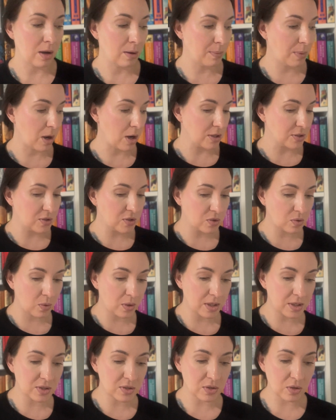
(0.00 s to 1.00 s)
god
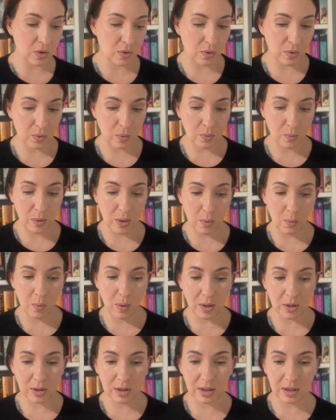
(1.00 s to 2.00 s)
stories, so we
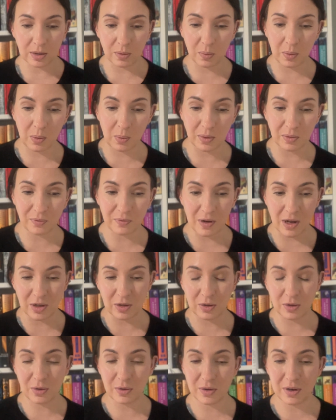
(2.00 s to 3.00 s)
will
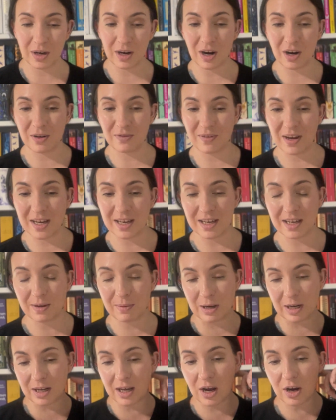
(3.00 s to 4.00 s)
follow our Viking
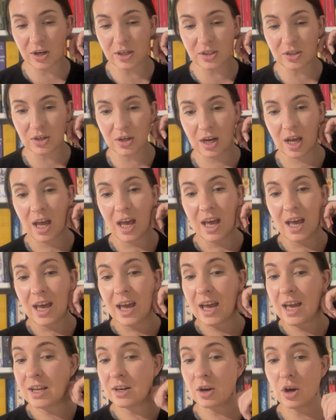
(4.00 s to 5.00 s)
main character.
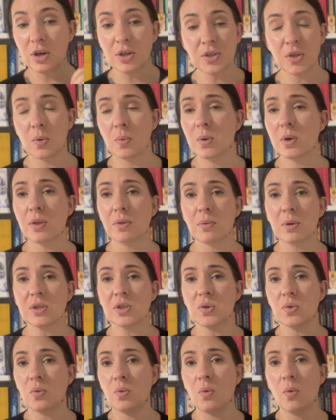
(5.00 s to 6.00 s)
And also we're
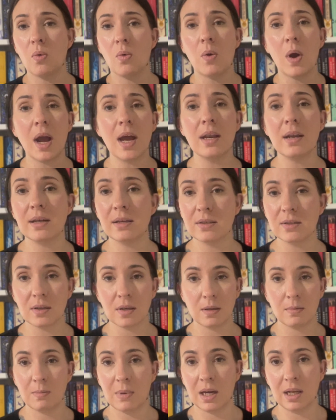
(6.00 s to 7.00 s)
thrust right into
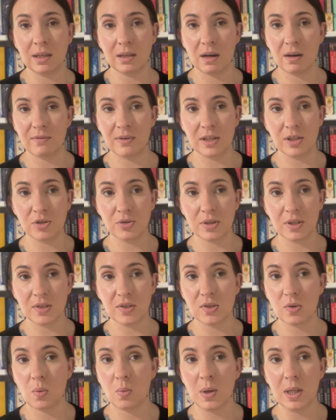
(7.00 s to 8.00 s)
the main love
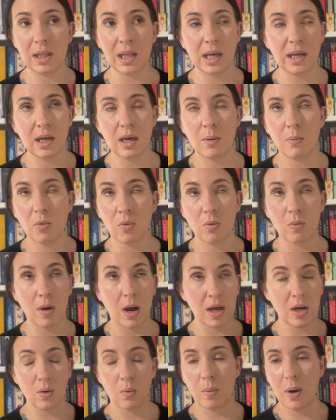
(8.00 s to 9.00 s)
interest. We like him
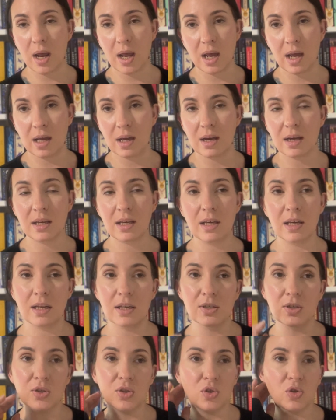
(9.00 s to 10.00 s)
right away.
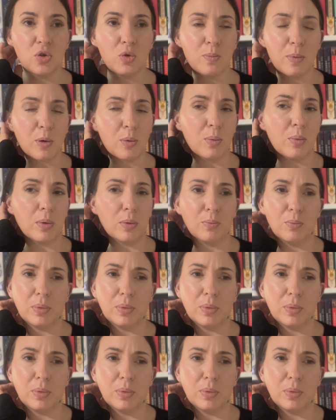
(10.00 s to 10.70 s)
He's super